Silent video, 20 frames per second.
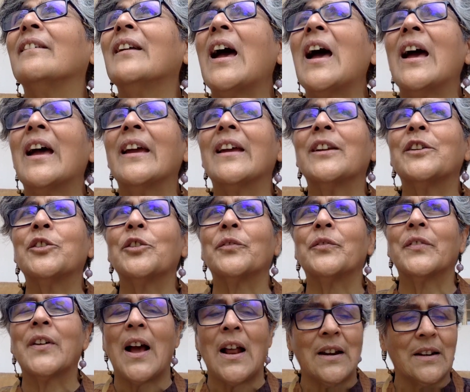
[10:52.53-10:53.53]
riot
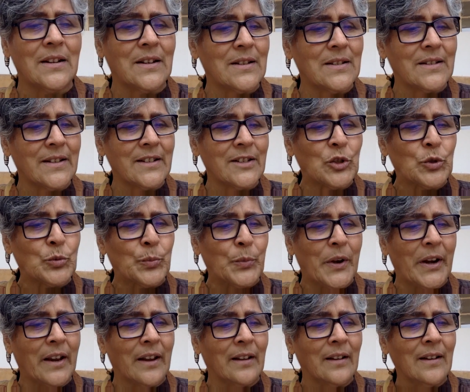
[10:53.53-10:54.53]
of colors and
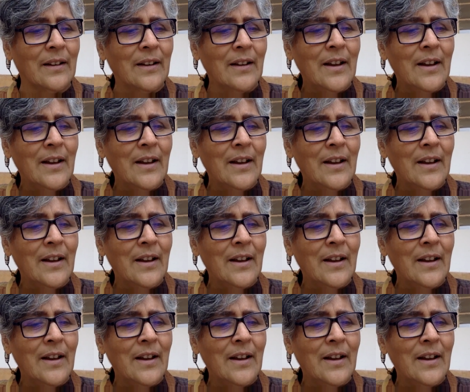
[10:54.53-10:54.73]
spring.